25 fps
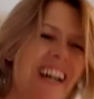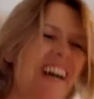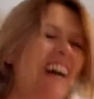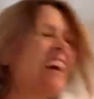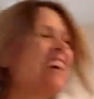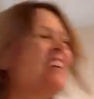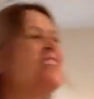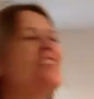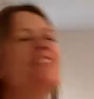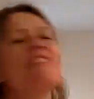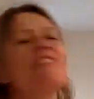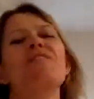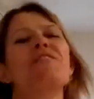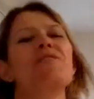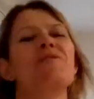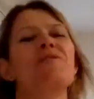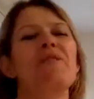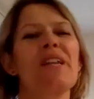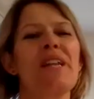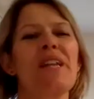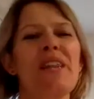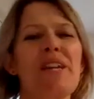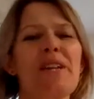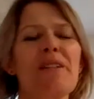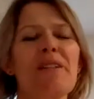I knew you're
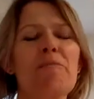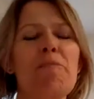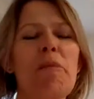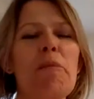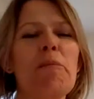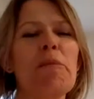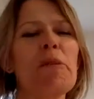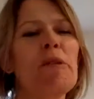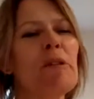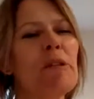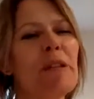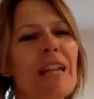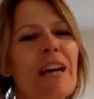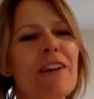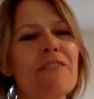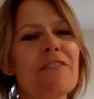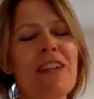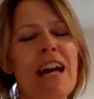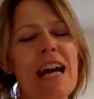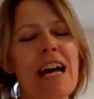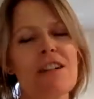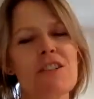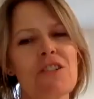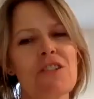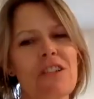one of those people who love
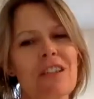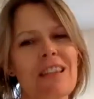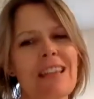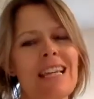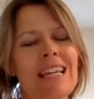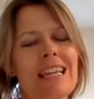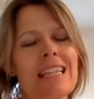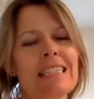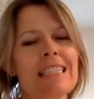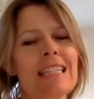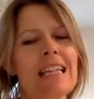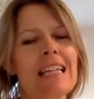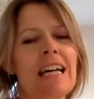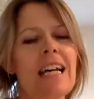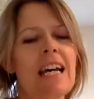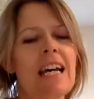natural things.